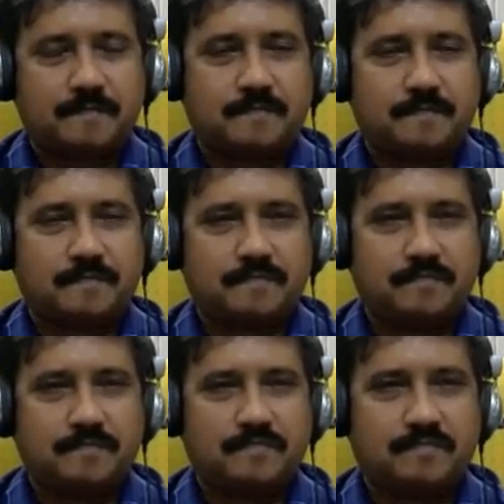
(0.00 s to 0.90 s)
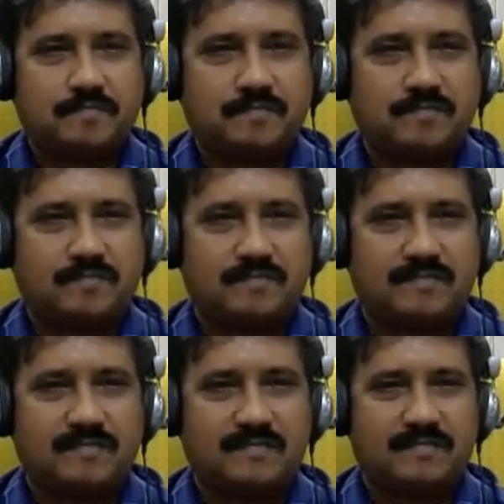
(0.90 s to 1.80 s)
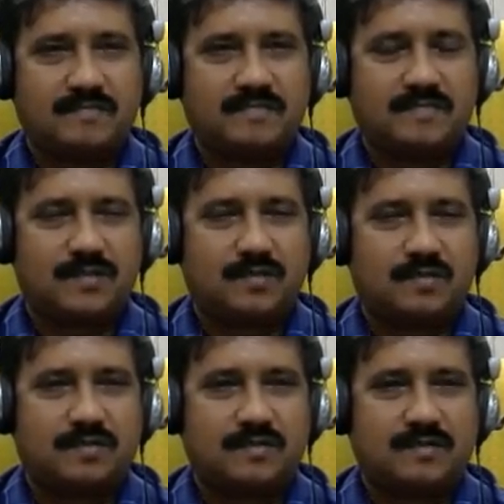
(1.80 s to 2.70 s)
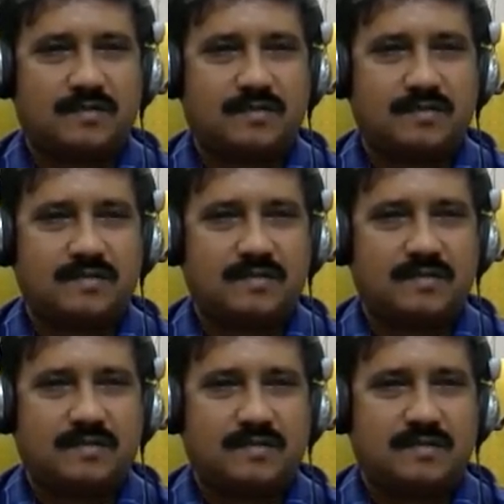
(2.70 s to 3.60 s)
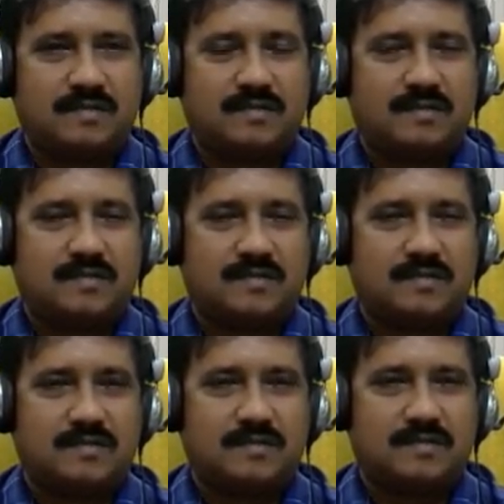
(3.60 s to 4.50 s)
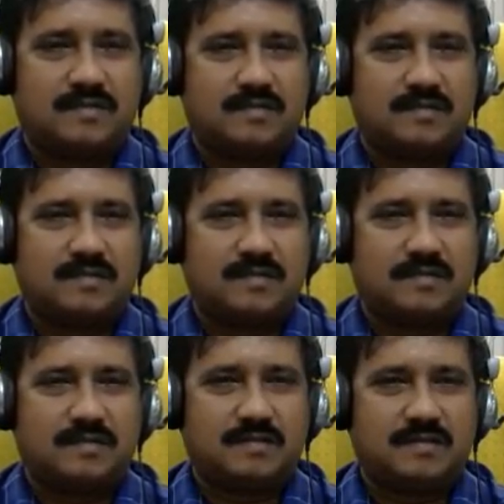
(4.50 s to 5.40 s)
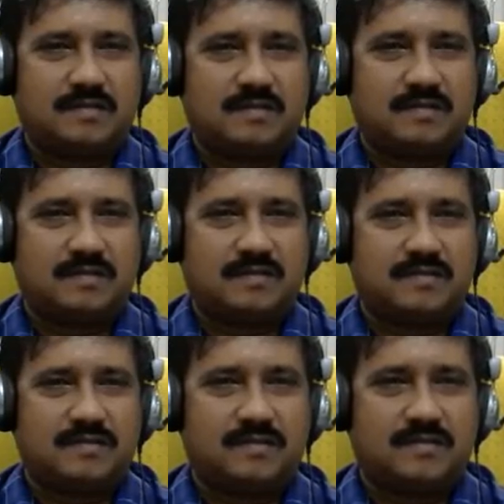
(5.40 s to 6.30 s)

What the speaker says: This person isn't speaking.